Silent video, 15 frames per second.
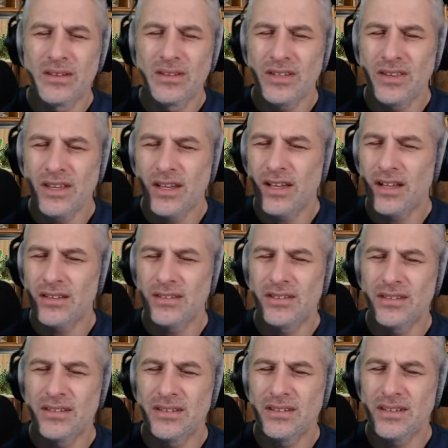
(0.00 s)
do you think I'll
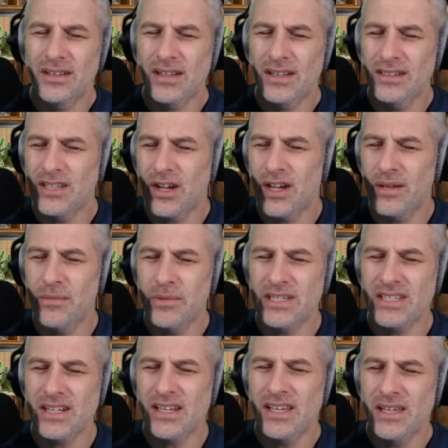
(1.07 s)
I'll die in my
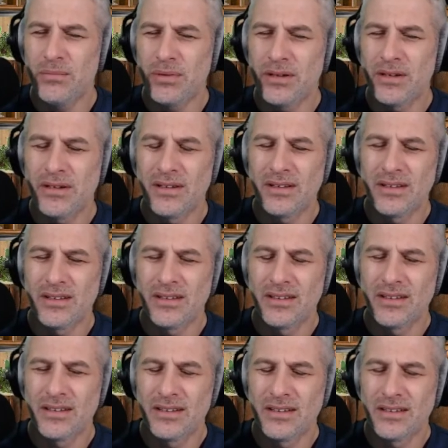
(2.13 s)
sleep.
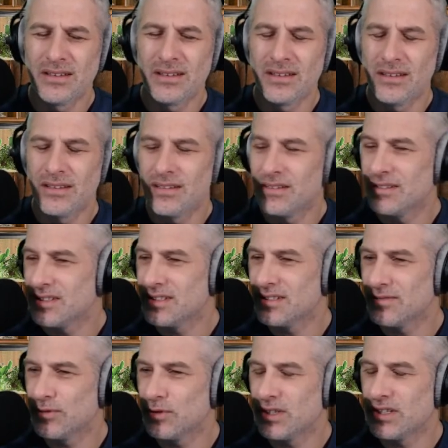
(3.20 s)
This is
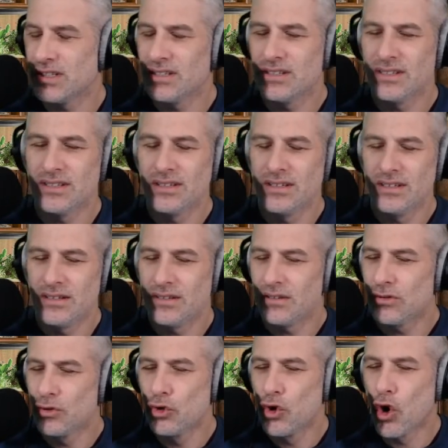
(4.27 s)
the void.
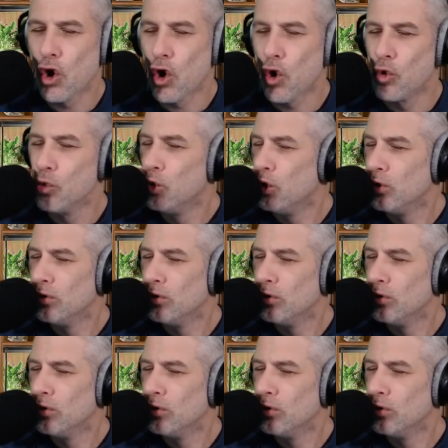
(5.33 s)
No.